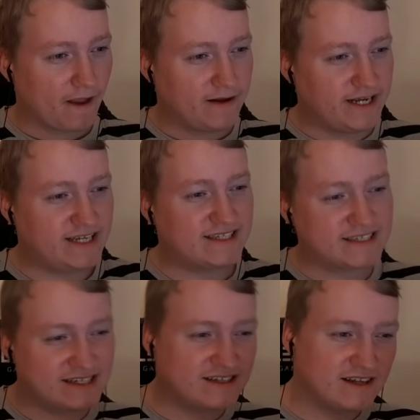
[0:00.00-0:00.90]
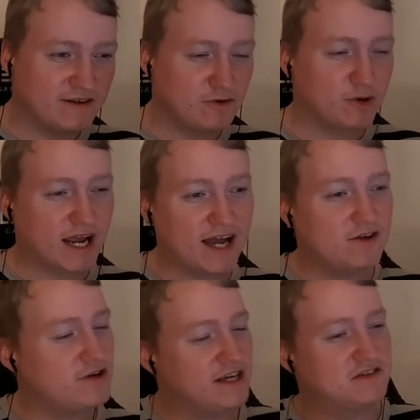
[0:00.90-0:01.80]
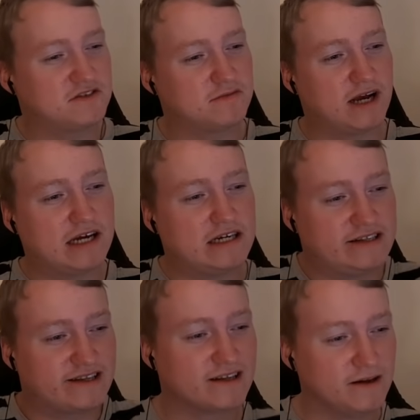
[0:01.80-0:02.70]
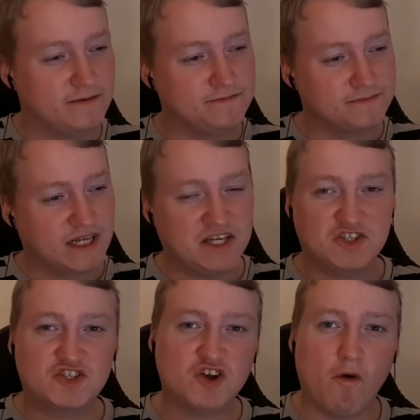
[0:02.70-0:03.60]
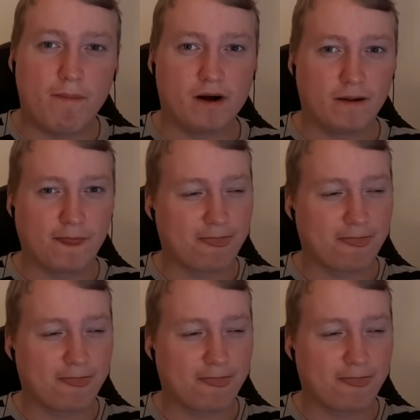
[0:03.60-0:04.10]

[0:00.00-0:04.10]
This is the delivery guy you need to, man. He's sober.